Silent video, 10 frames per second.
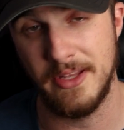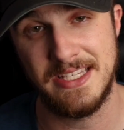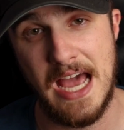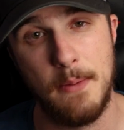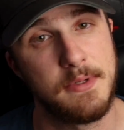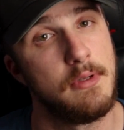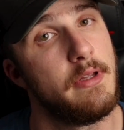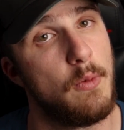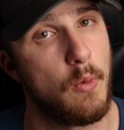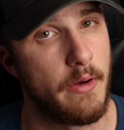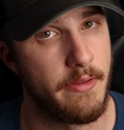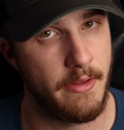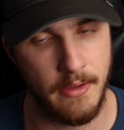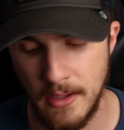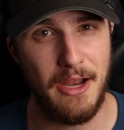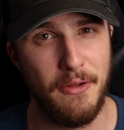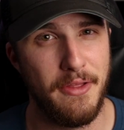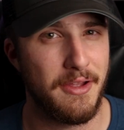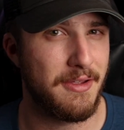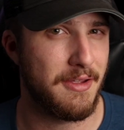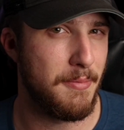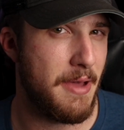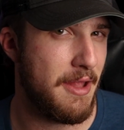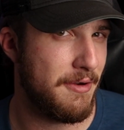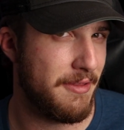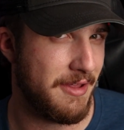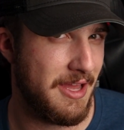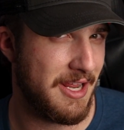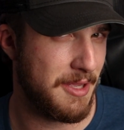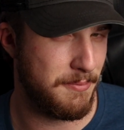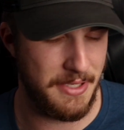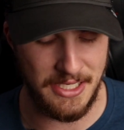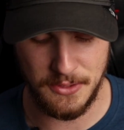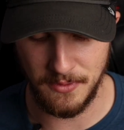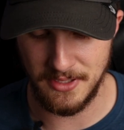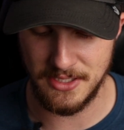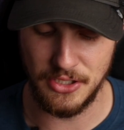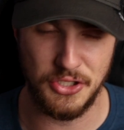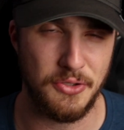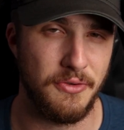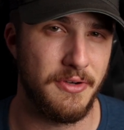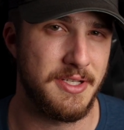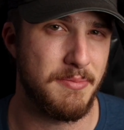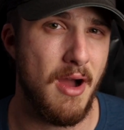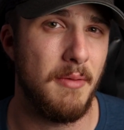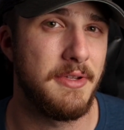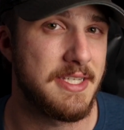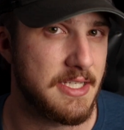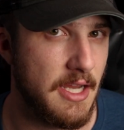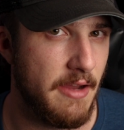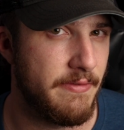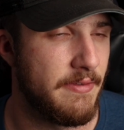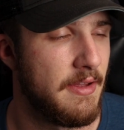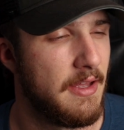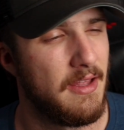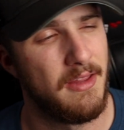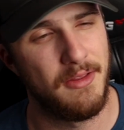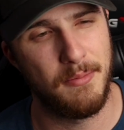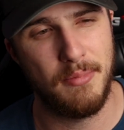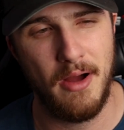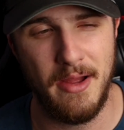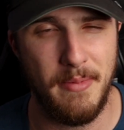that's absolutely worth it. I know the competitor that kind of competes with this controller is probably Scuff. They're probably